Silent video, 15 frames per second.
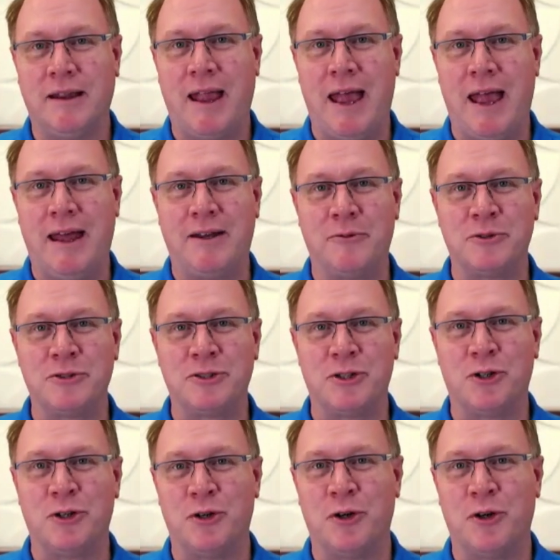and it was
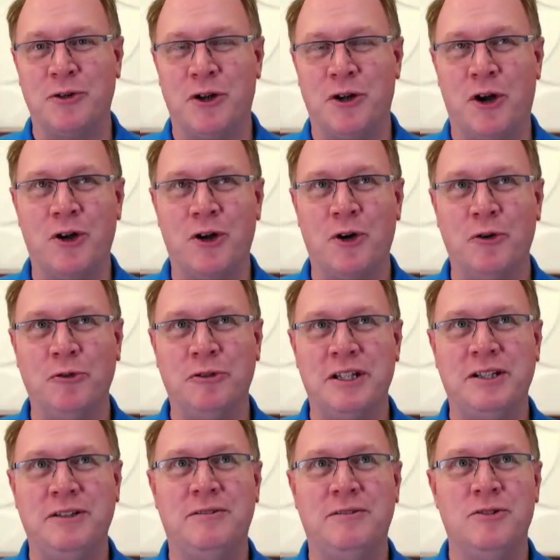her
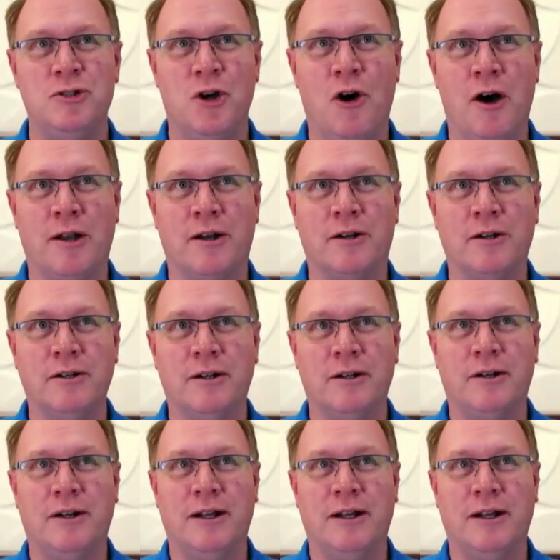only daughter,